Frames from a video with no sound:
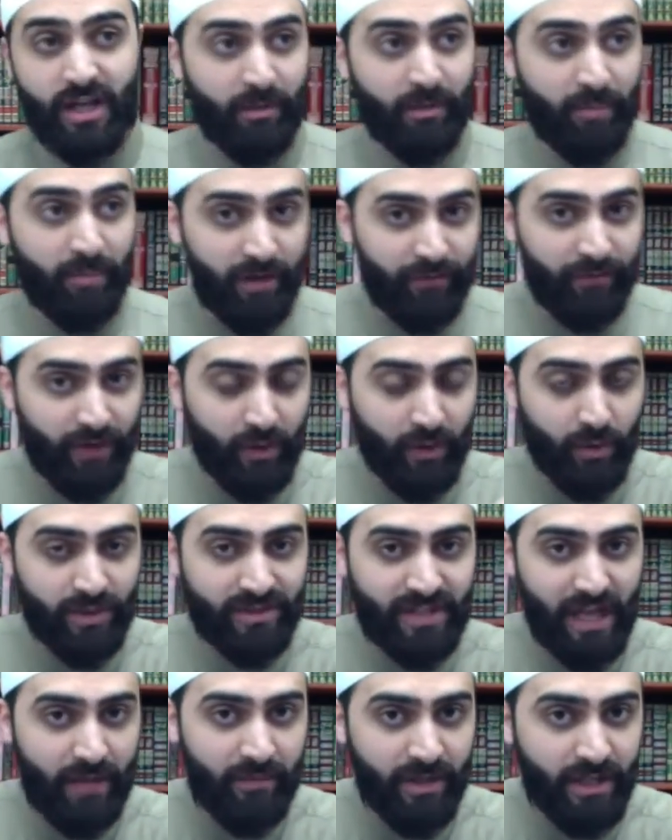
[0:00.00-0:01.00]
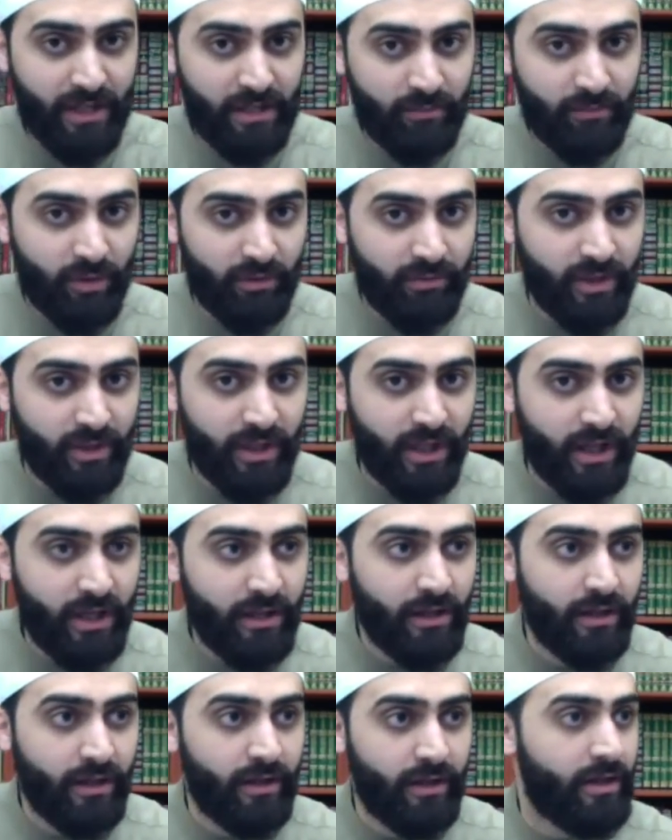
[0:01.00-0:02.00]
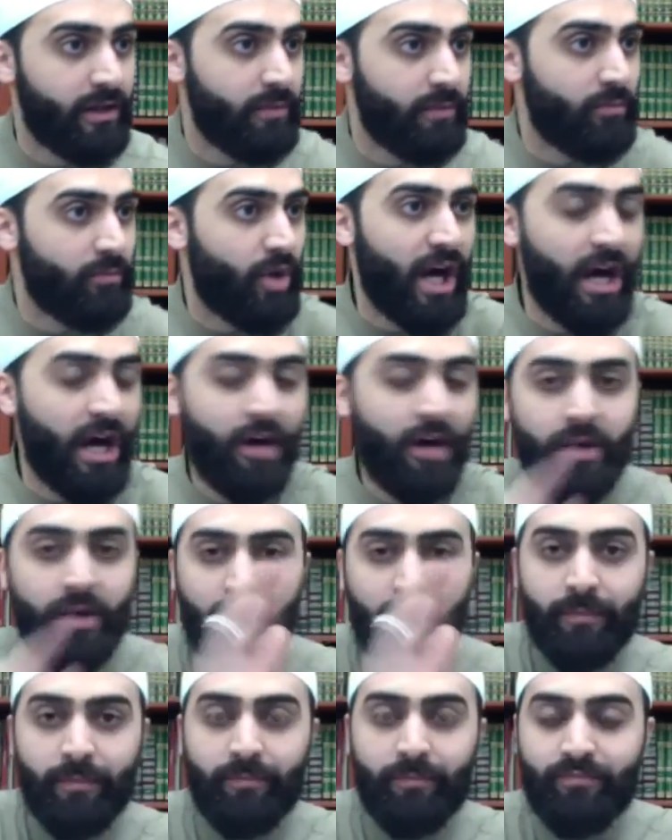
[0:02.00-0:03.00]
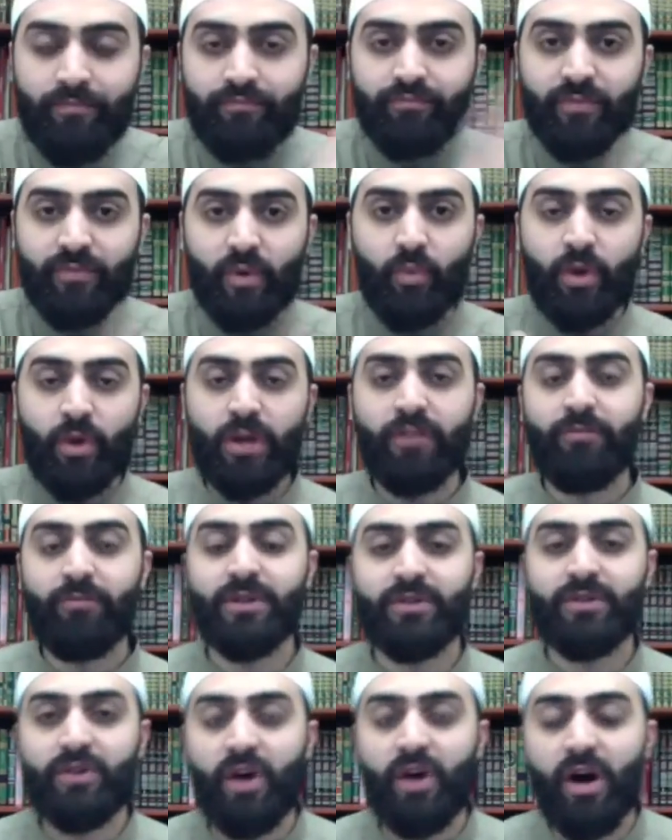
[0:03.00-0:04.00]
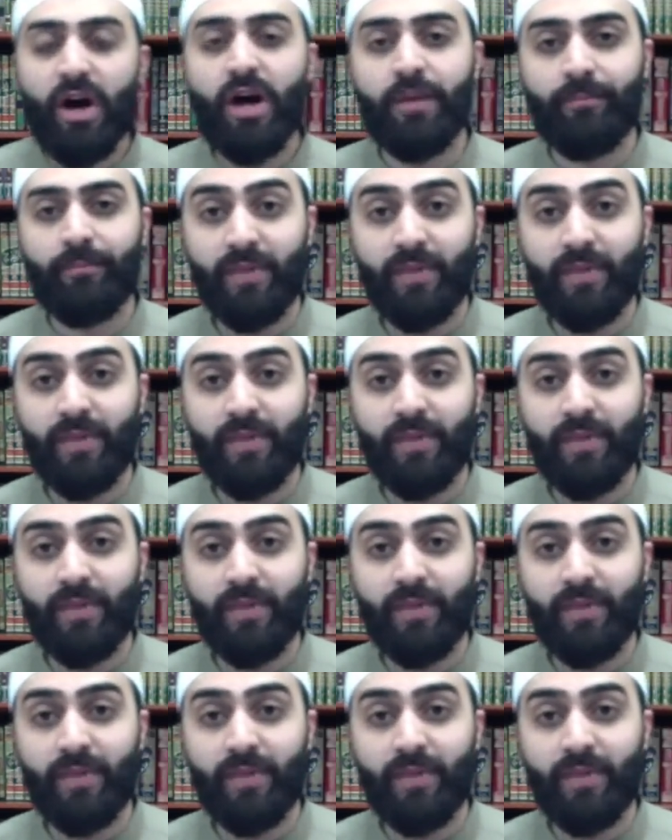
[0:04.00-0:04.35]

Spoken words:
But if it was to Amir al-Mu'mineen, Muawiyah would have been gone.